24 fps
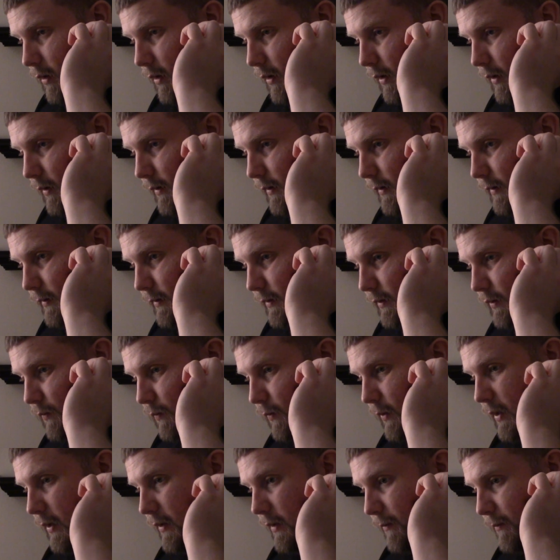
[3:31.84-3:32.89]
And this is
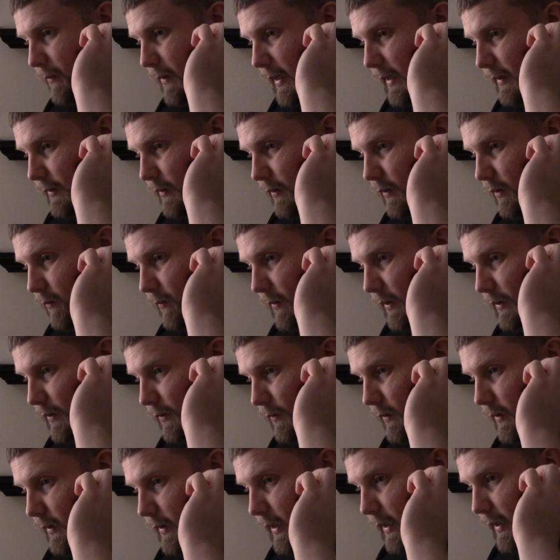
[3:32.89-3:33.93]
where the masseter
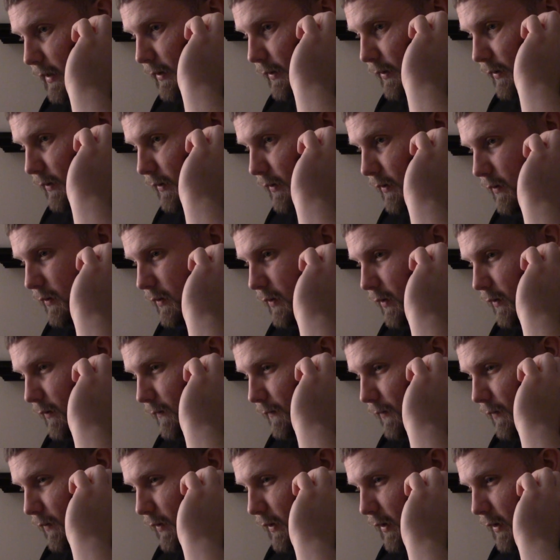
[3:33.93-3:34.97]
muscle attaches to. So
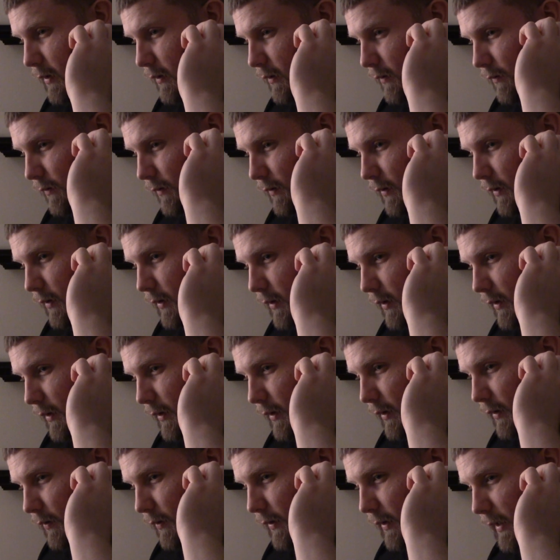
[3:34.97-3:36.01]
if you go
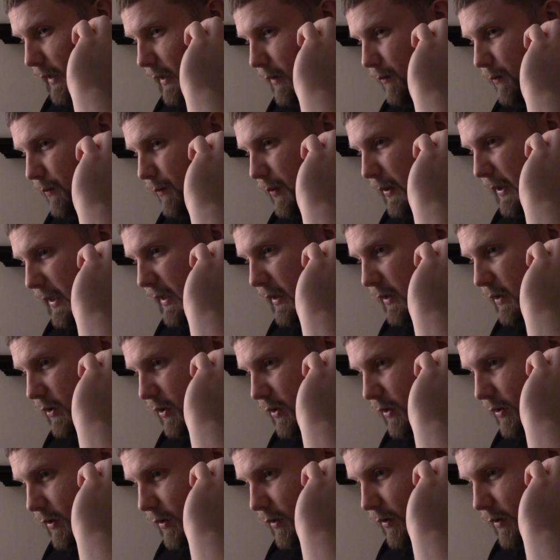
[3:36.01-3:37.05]
and you kind of pinch